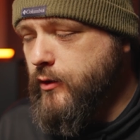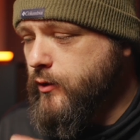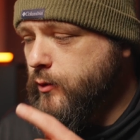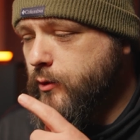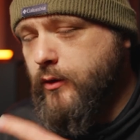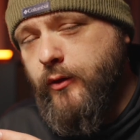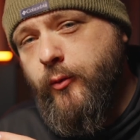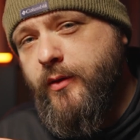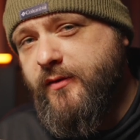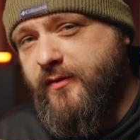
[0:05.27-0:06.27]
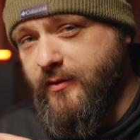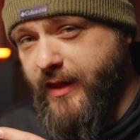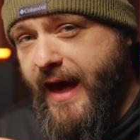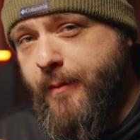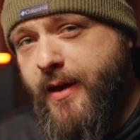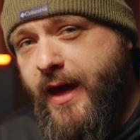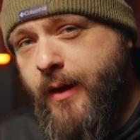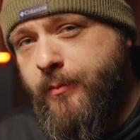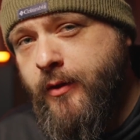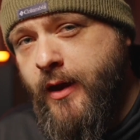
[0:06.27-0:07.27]
new LUMIX Lab
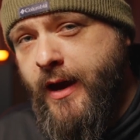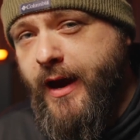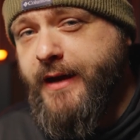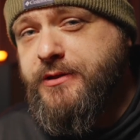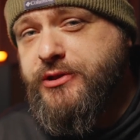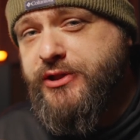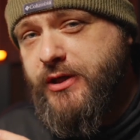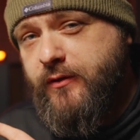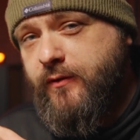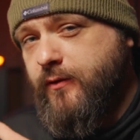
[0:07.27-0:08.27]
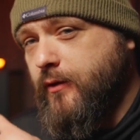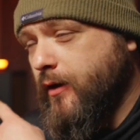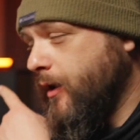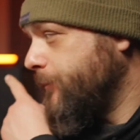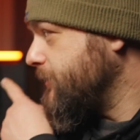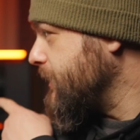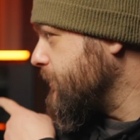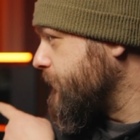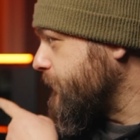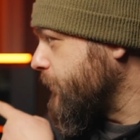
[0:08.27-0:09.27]
app. I just
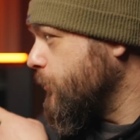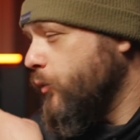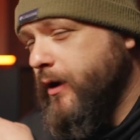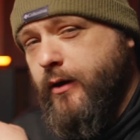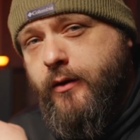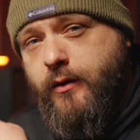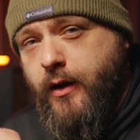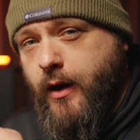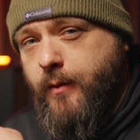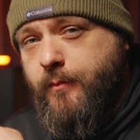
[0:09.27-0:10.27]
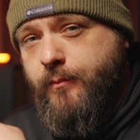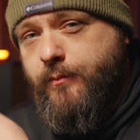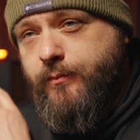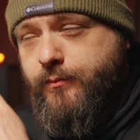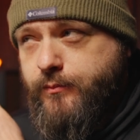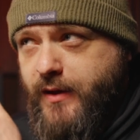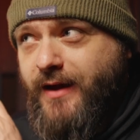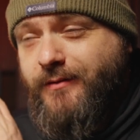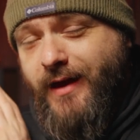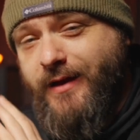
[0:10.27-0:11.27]
updated the firmware,
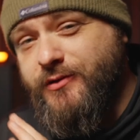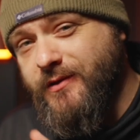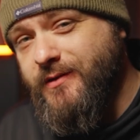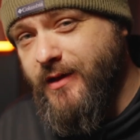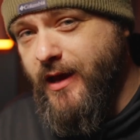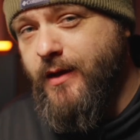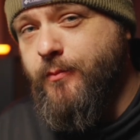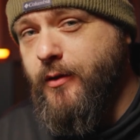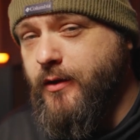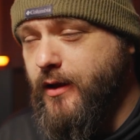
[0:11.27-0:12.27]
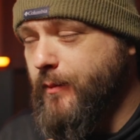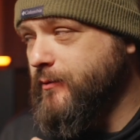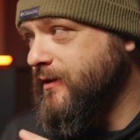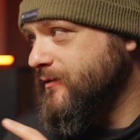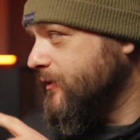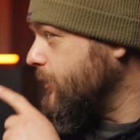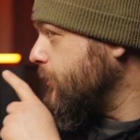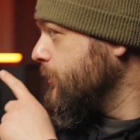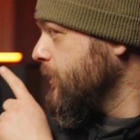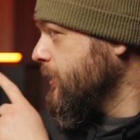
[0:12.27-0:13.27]
not actually today, but a couple days
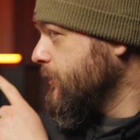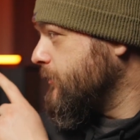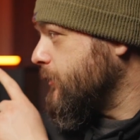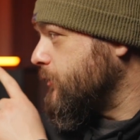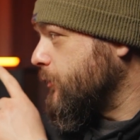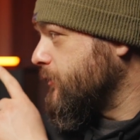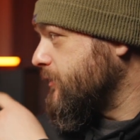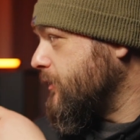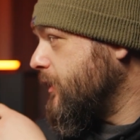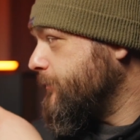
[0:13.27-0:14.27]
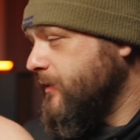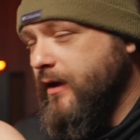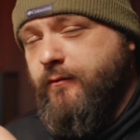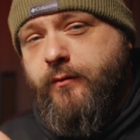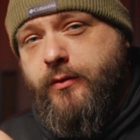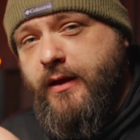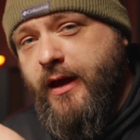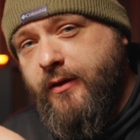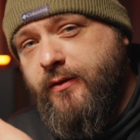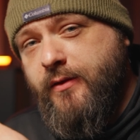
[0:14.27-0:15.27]
ago. So there was an update for the
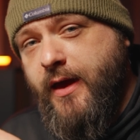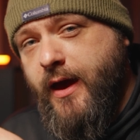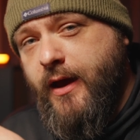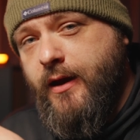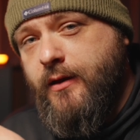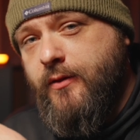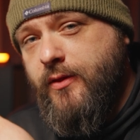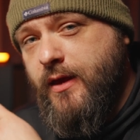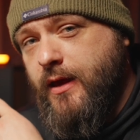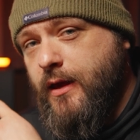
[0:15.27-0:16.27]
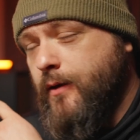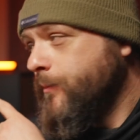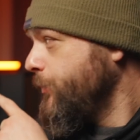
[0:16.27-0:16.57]
S9, the